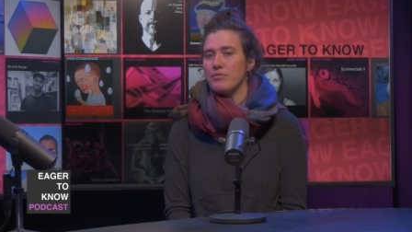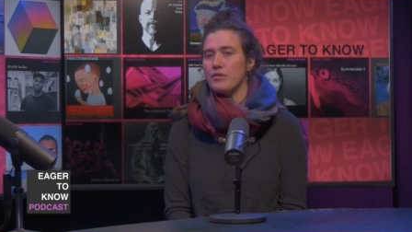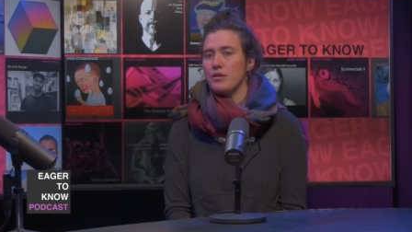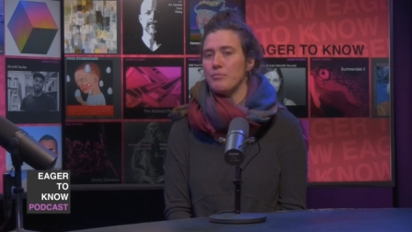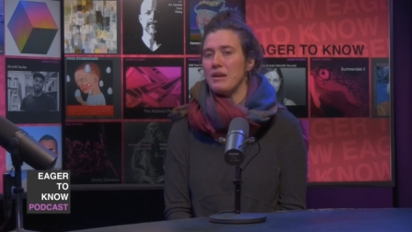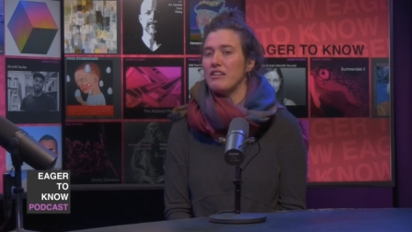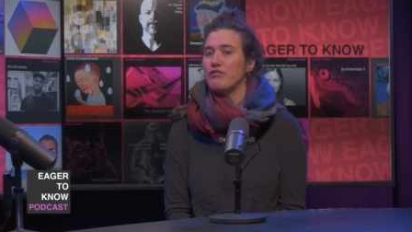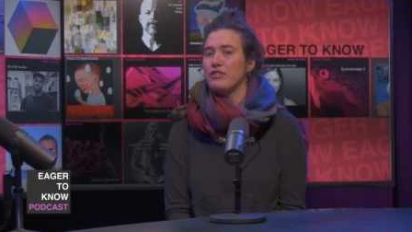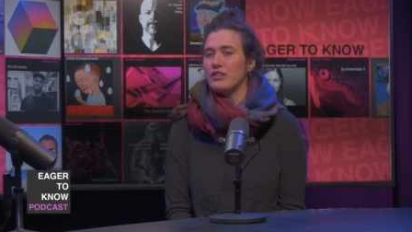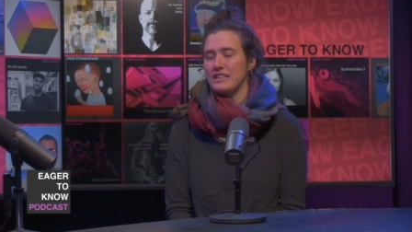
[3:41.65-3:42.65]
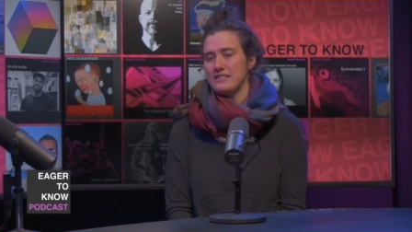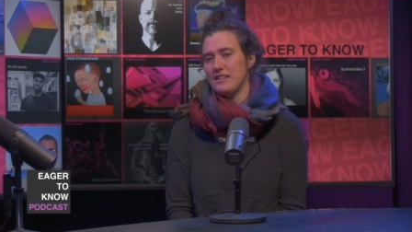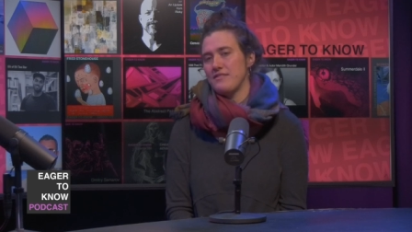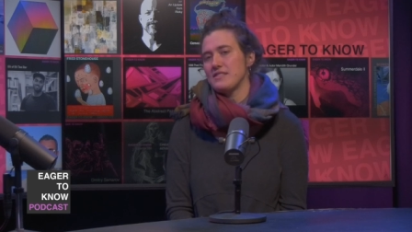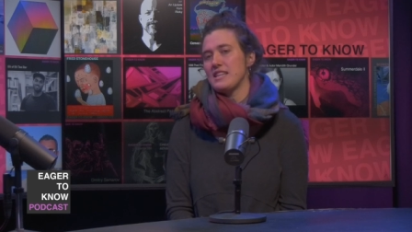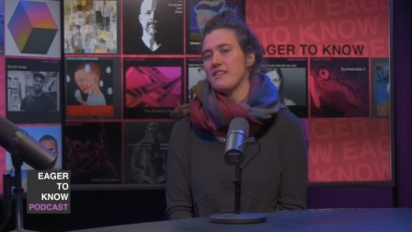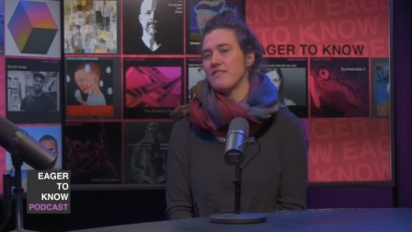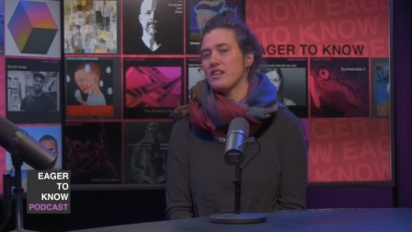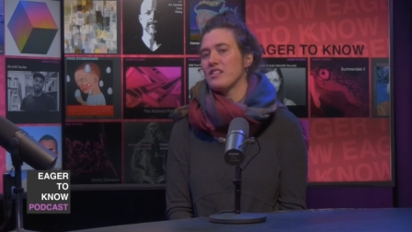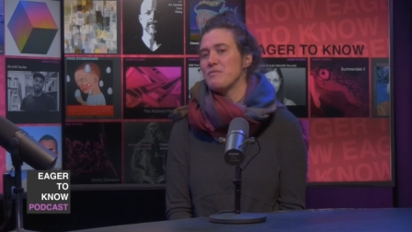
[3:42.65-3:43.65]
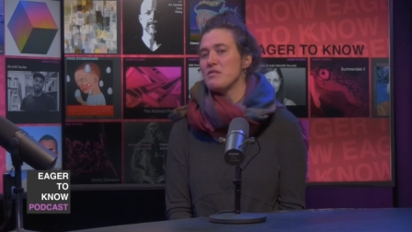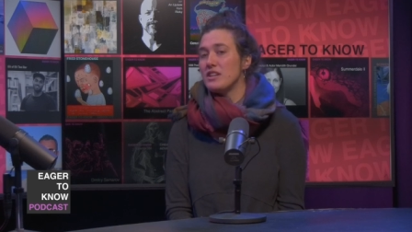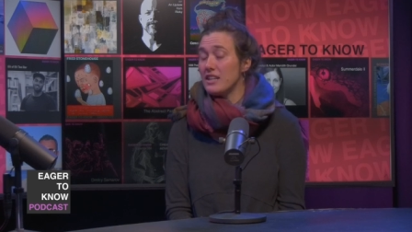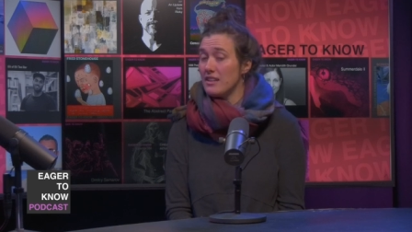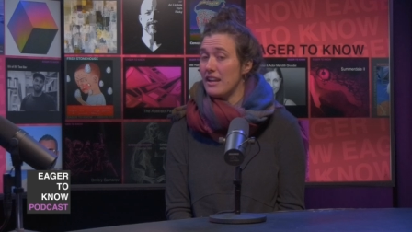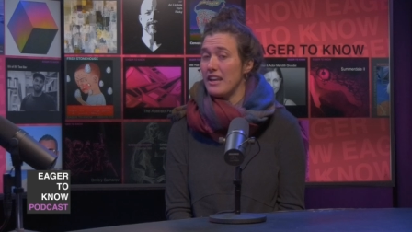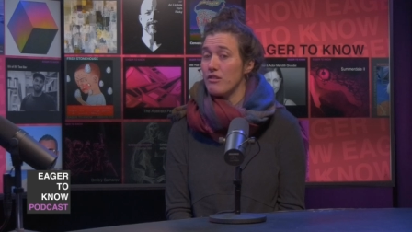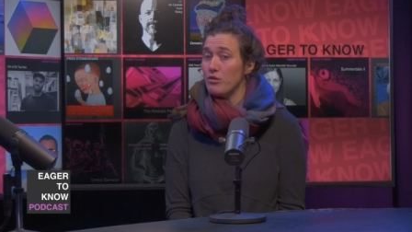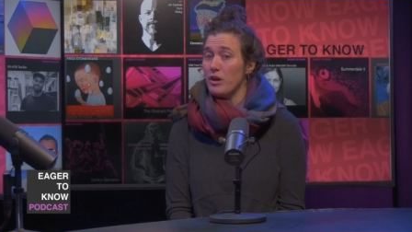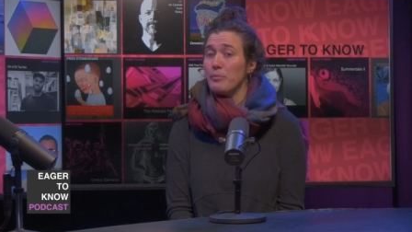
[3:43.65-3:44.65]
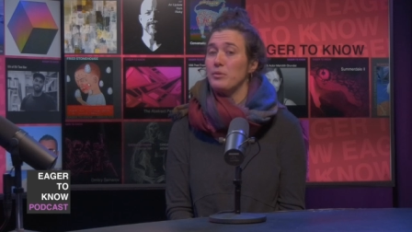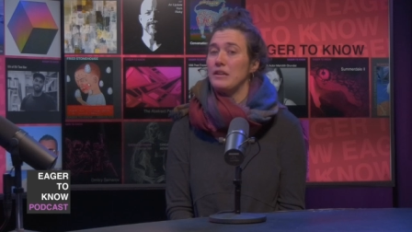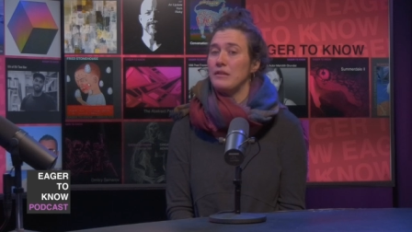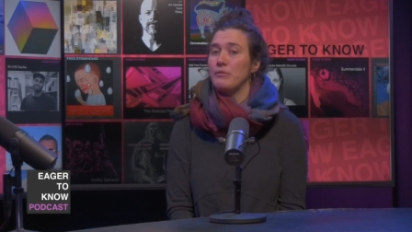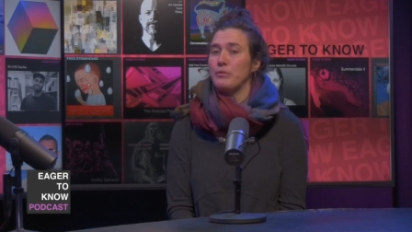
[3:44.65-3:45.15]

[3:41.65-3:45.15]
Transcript: the main focus I would say of the community that I grew up in